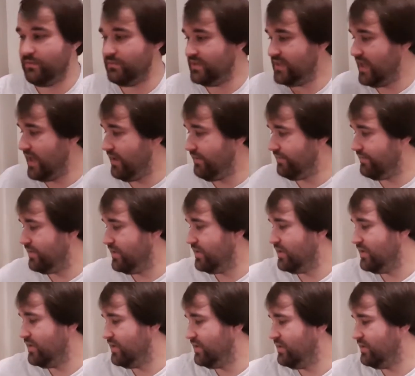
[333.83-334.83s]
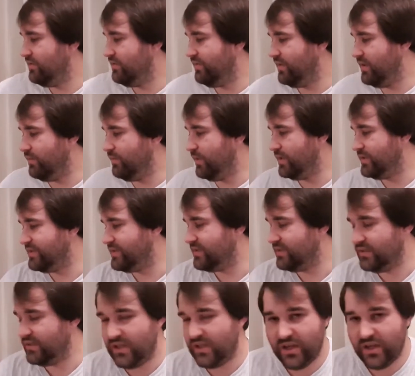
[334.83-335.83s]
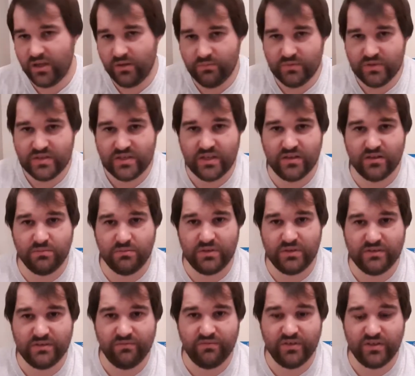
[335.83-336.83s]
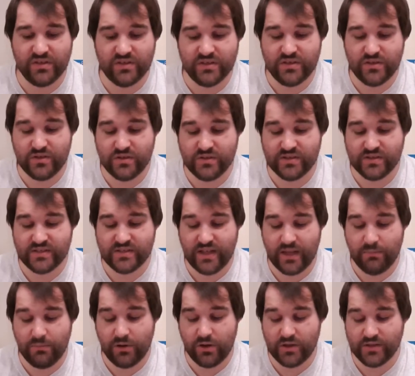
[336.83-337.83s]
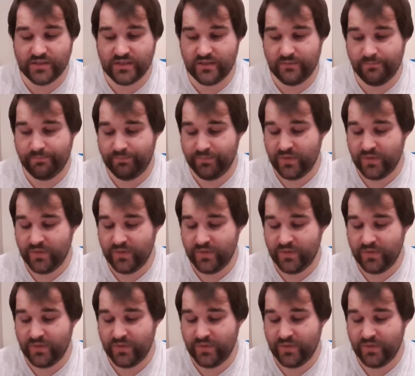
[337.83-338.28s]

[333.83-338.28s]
MDF. The thinner ones, it tends to be something that's used to stabilise it.